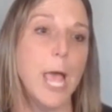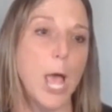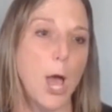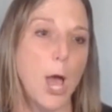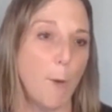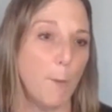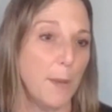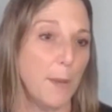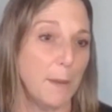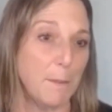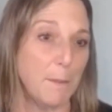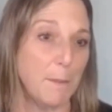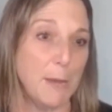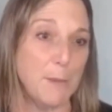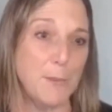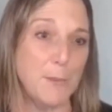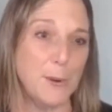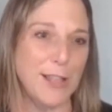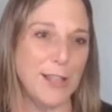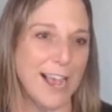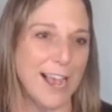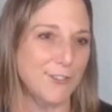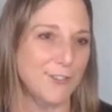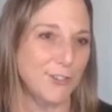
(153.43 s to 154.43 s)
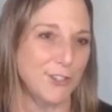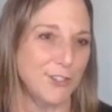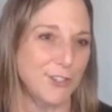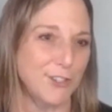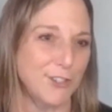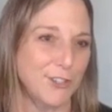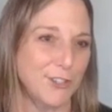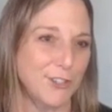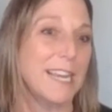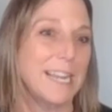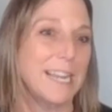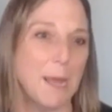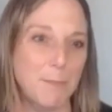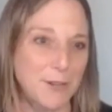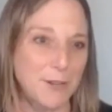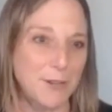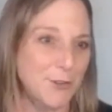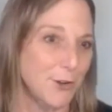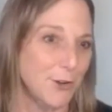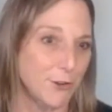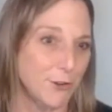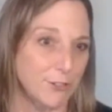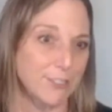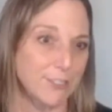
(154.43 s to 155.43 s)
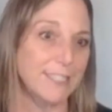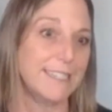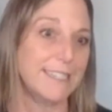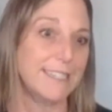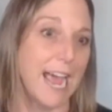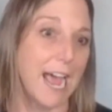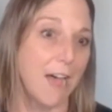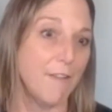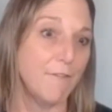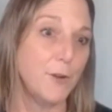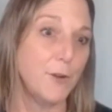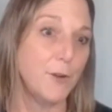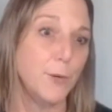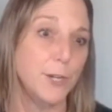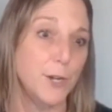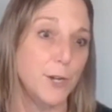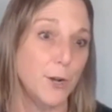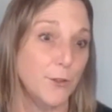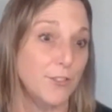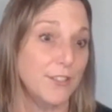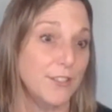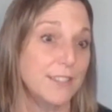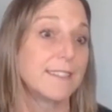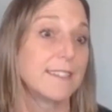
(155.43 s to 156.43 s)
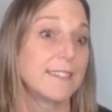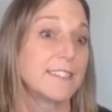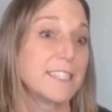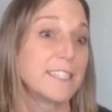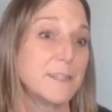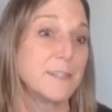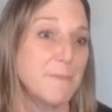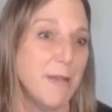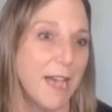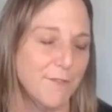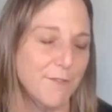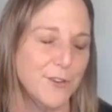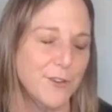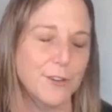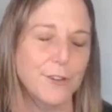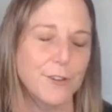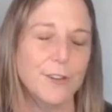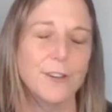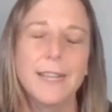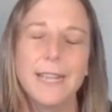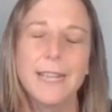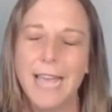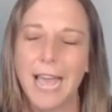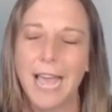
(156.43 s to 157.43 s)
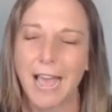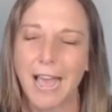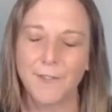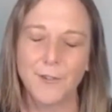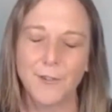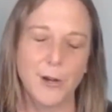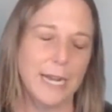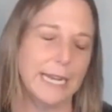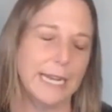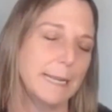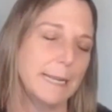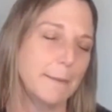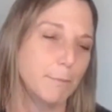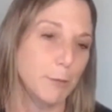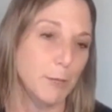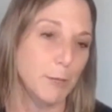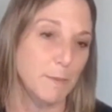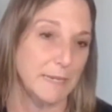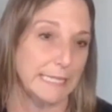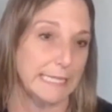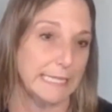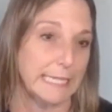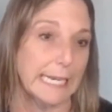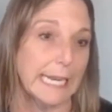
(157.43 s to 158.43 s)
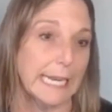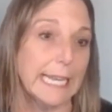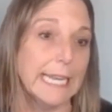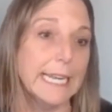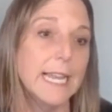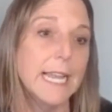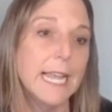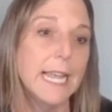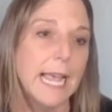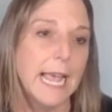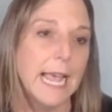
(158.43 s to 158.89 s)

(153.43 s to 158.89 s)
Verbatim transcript: helping people actually train up internal staff who would own the system after after I'd implemented it.